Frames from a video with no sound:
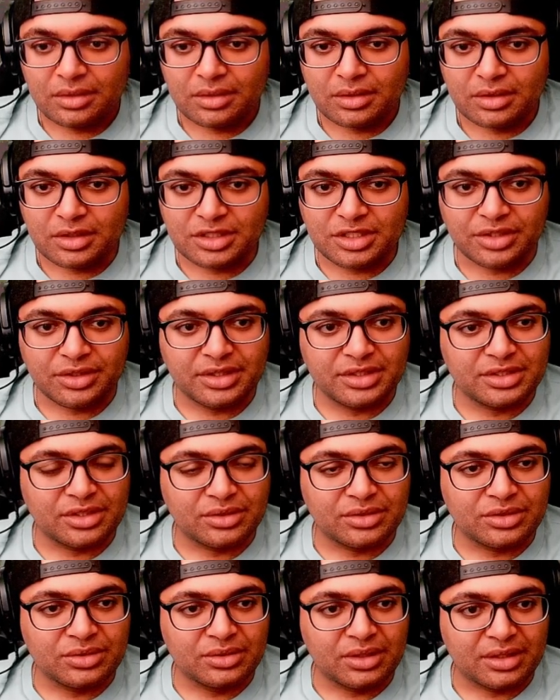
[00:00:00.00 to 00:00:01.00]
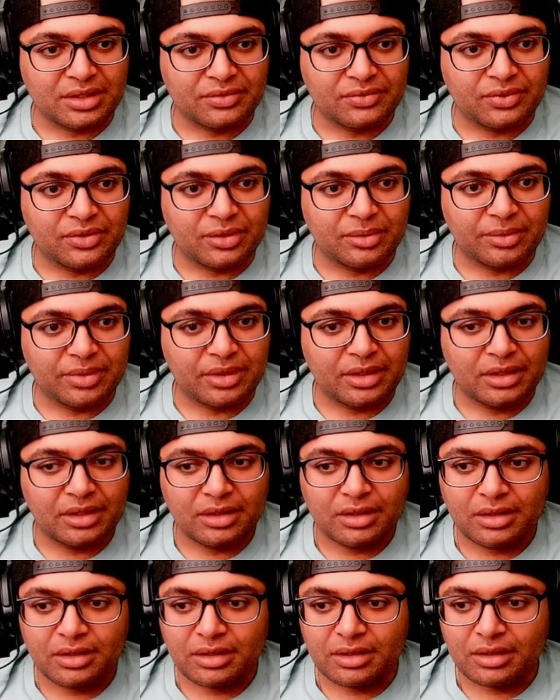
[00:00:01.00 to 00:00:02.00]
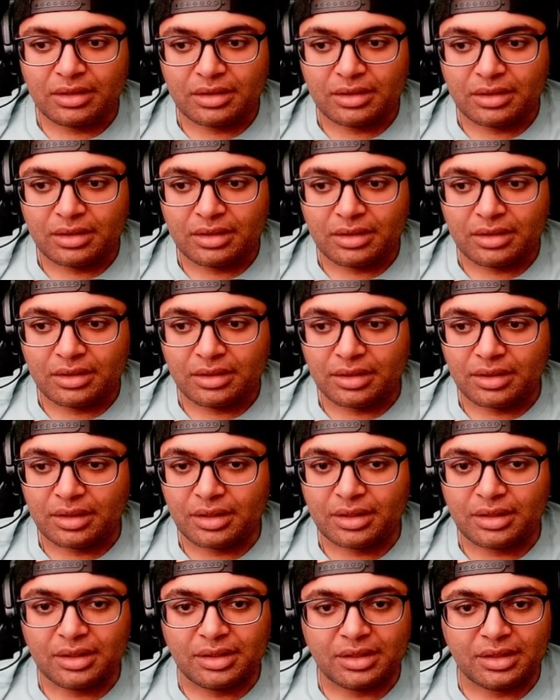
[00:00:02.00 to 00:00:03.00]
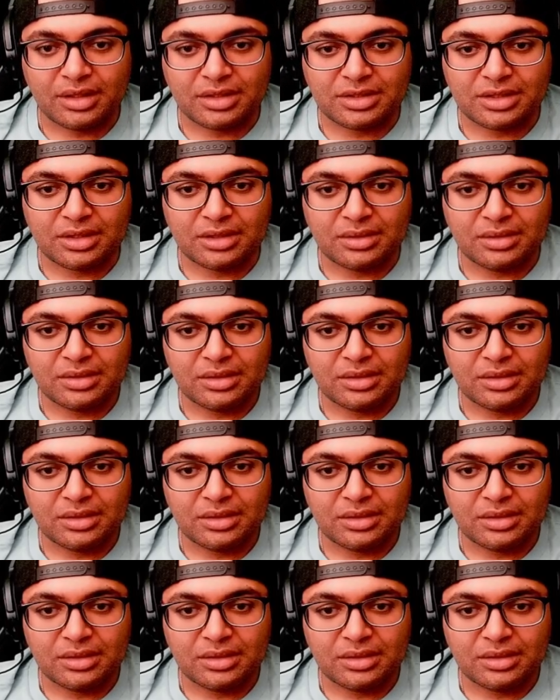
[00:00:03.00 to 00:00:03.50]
Cigarettes don't do nothing for him, do they? Yeah, I didn't think so.